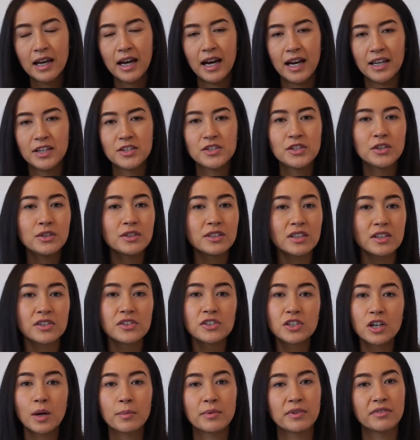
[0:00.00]
And as soon as I
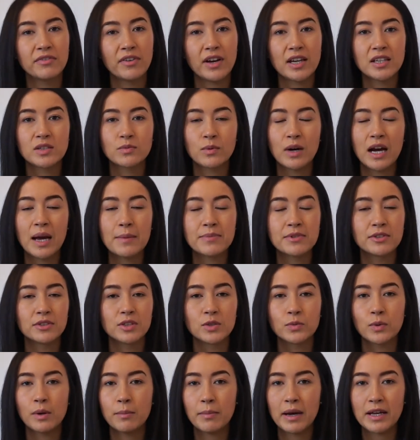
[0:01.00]
stopped the face wipes and
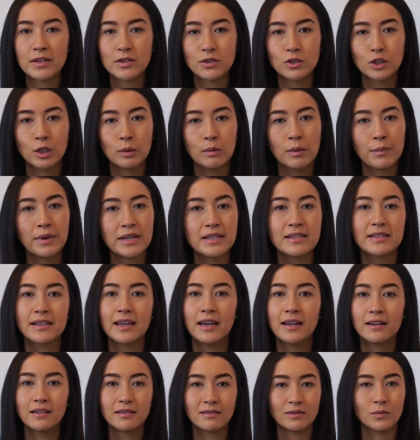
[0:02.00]
just went back to normal, my
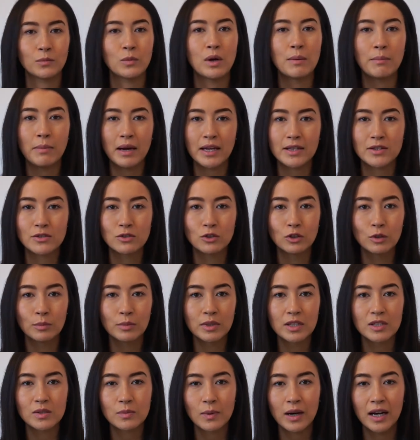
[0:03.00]
skin went back to
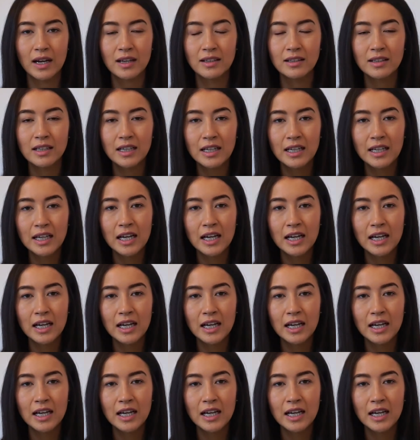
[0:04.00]
normal as well.